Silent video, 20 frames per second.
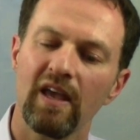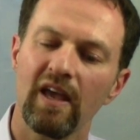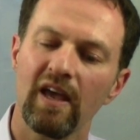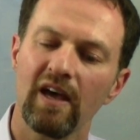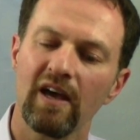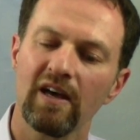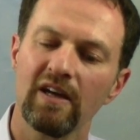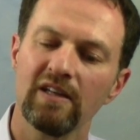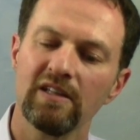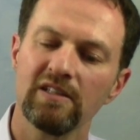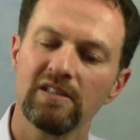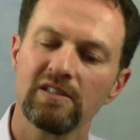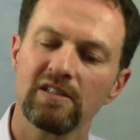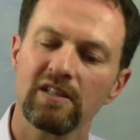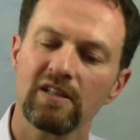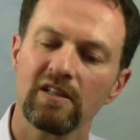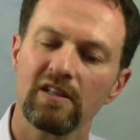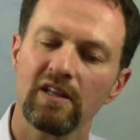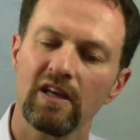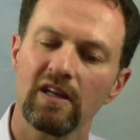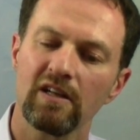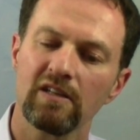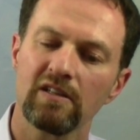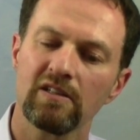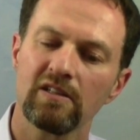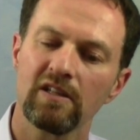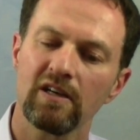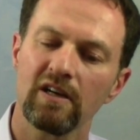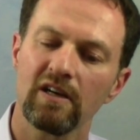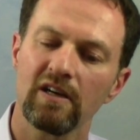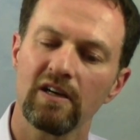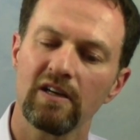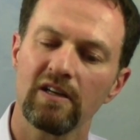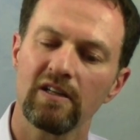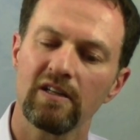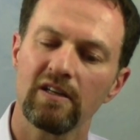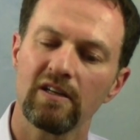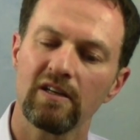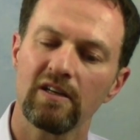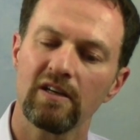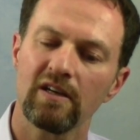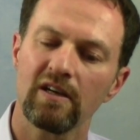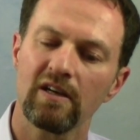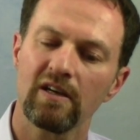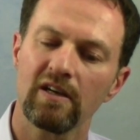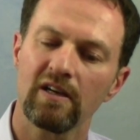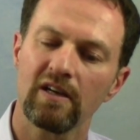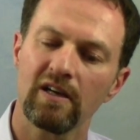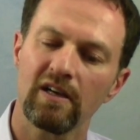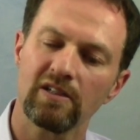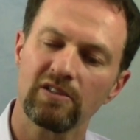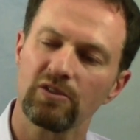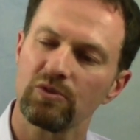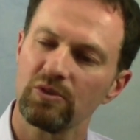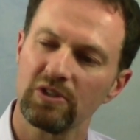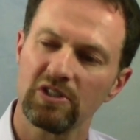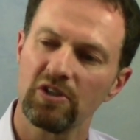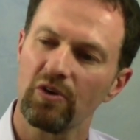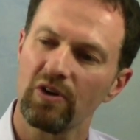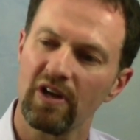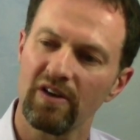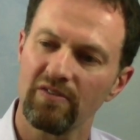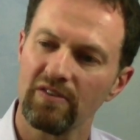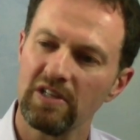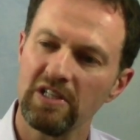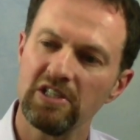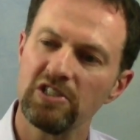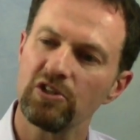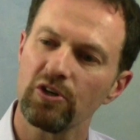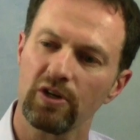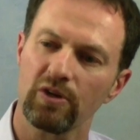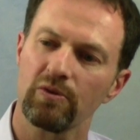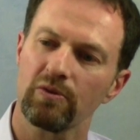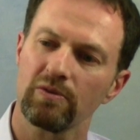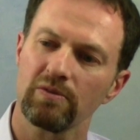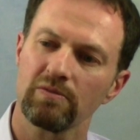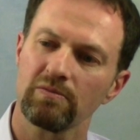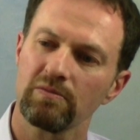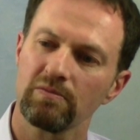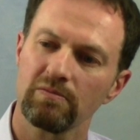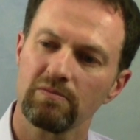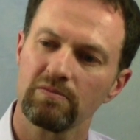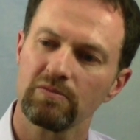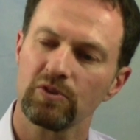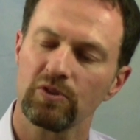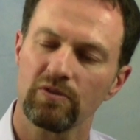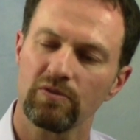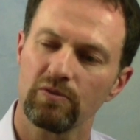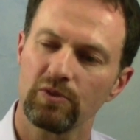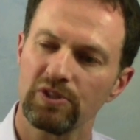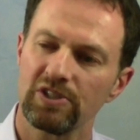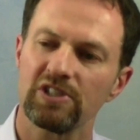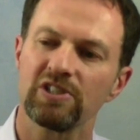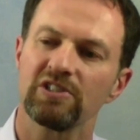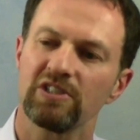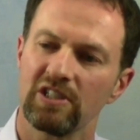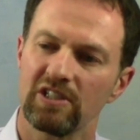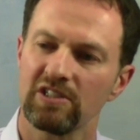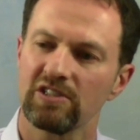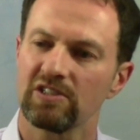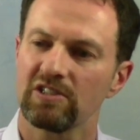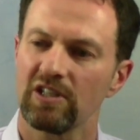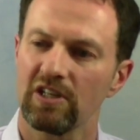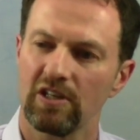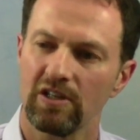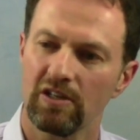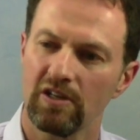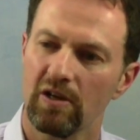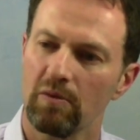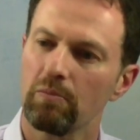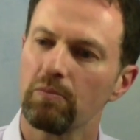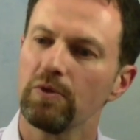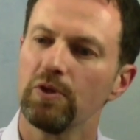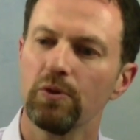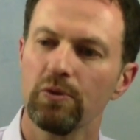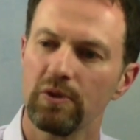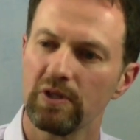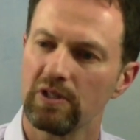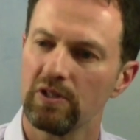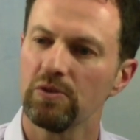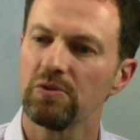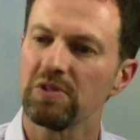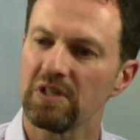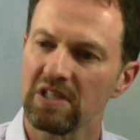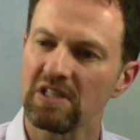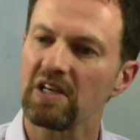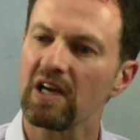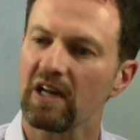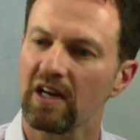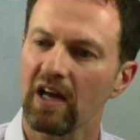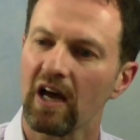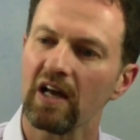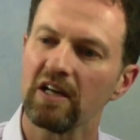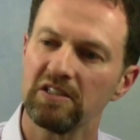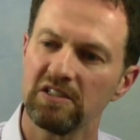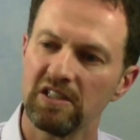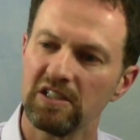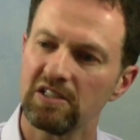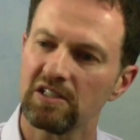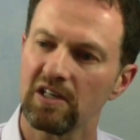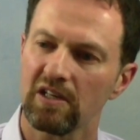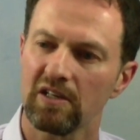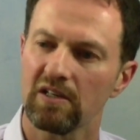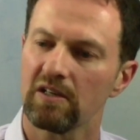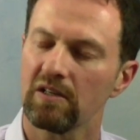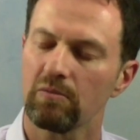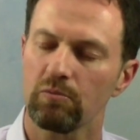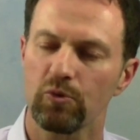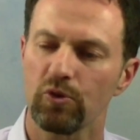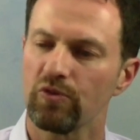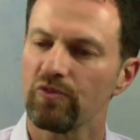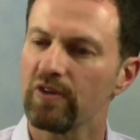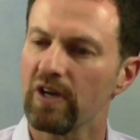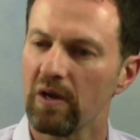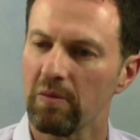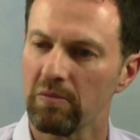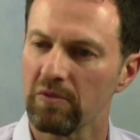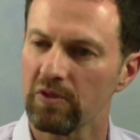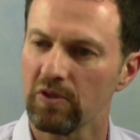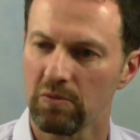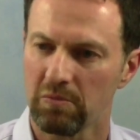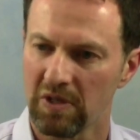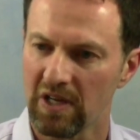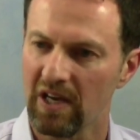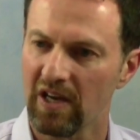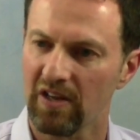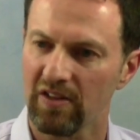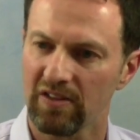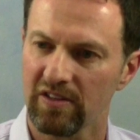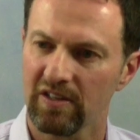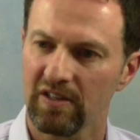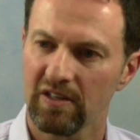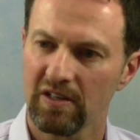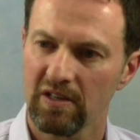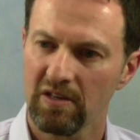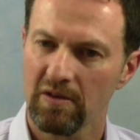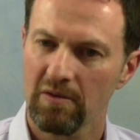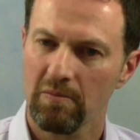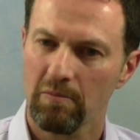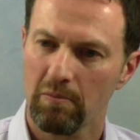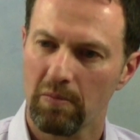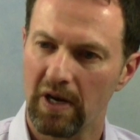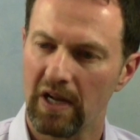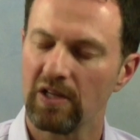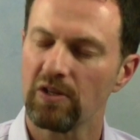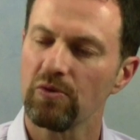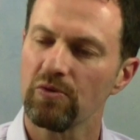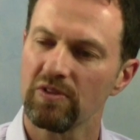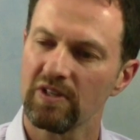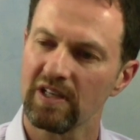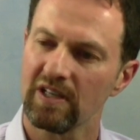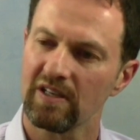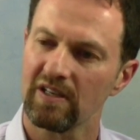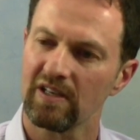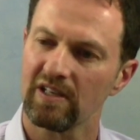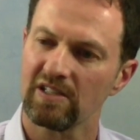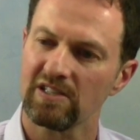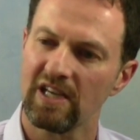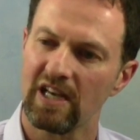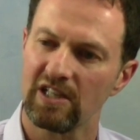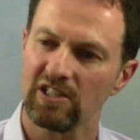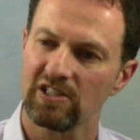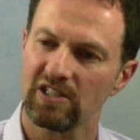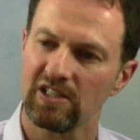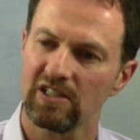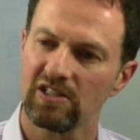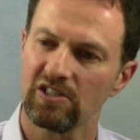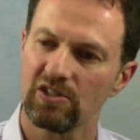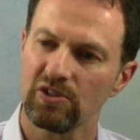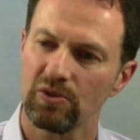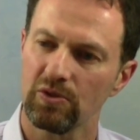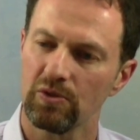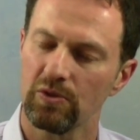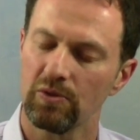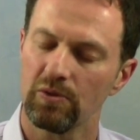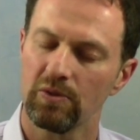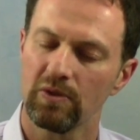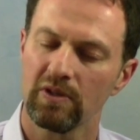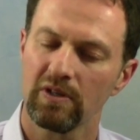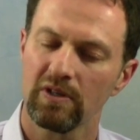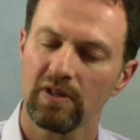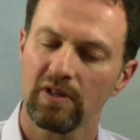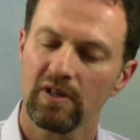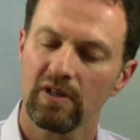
And that I certainly don't have a knee-jerk sort of resistance to using technology to improve human health. But I do think attention to